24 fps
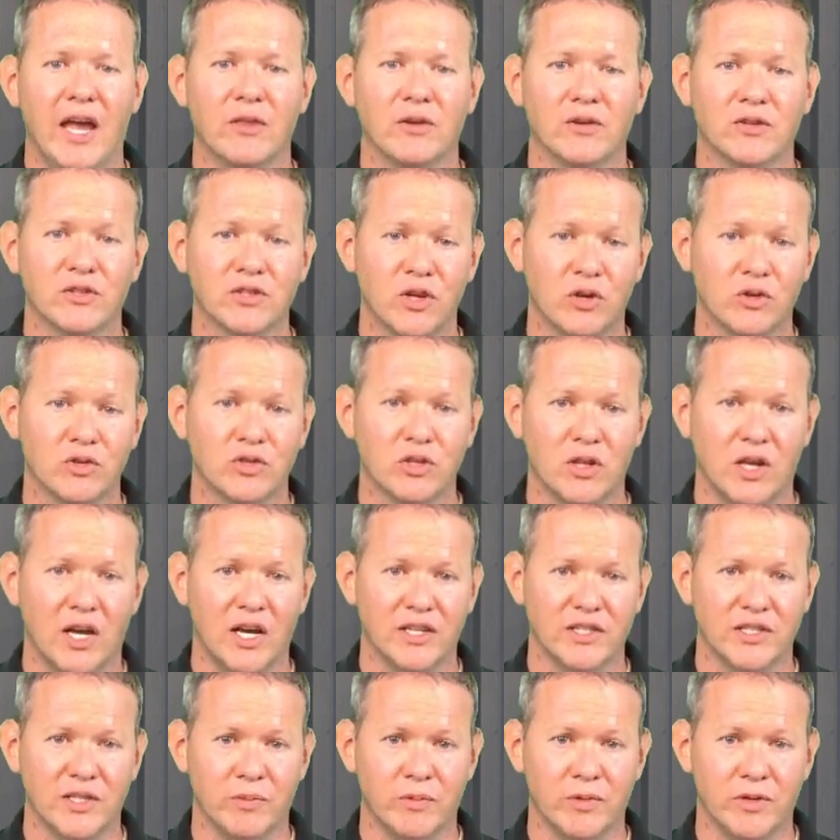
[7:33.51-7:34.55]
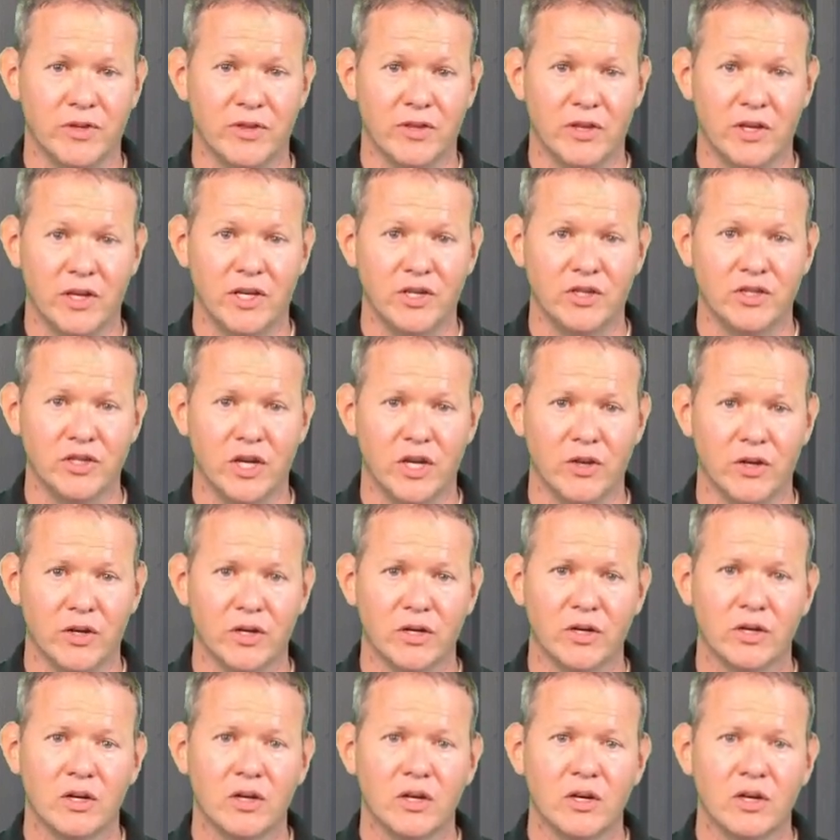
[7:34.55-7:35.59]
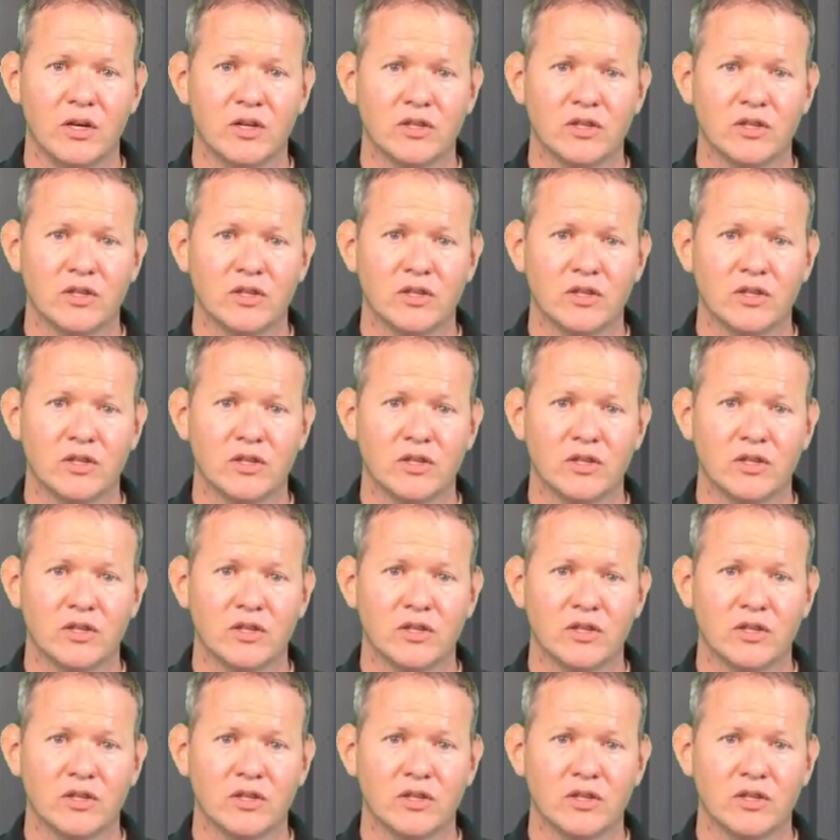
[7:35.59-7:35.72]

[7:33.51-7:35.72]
and they're socializing with each other.